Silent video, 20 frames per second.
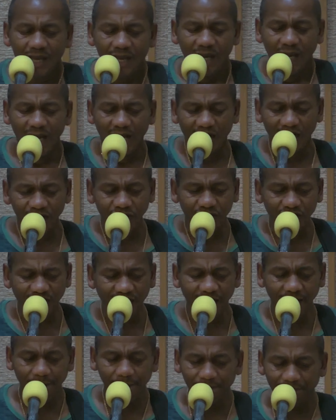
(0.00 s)
How did I
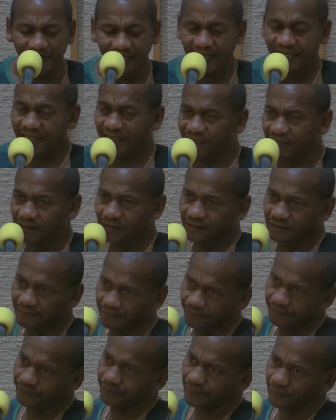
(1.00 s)
make it
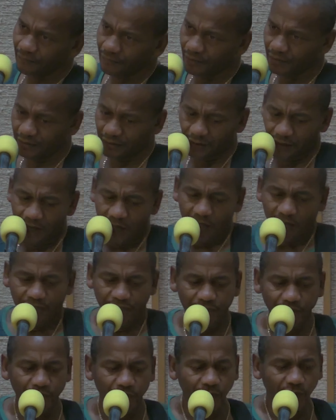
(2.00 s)

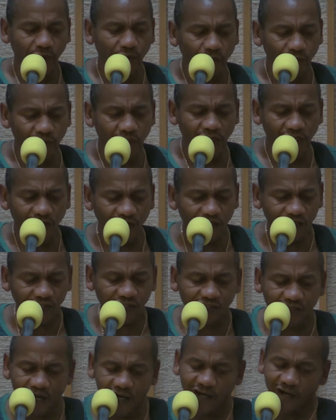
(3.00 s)
through the
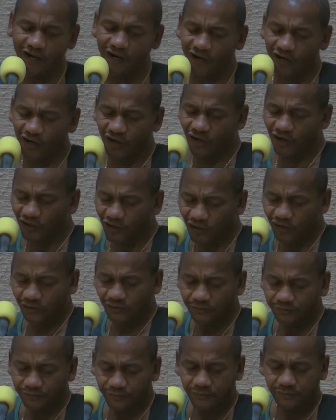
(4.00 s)
storm?
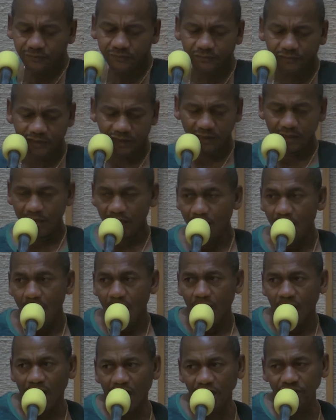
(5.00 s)

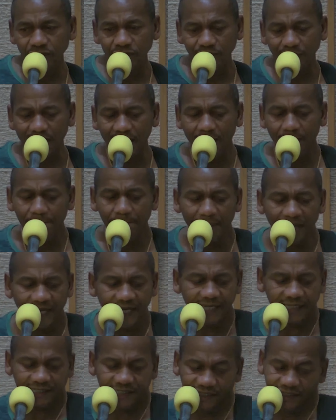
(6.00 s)
How do I
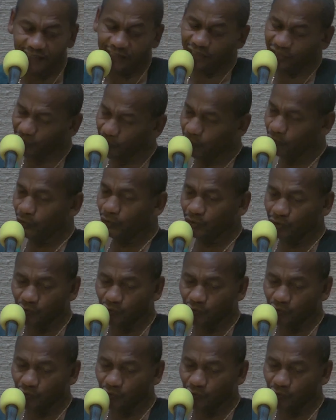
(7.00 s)
make it through the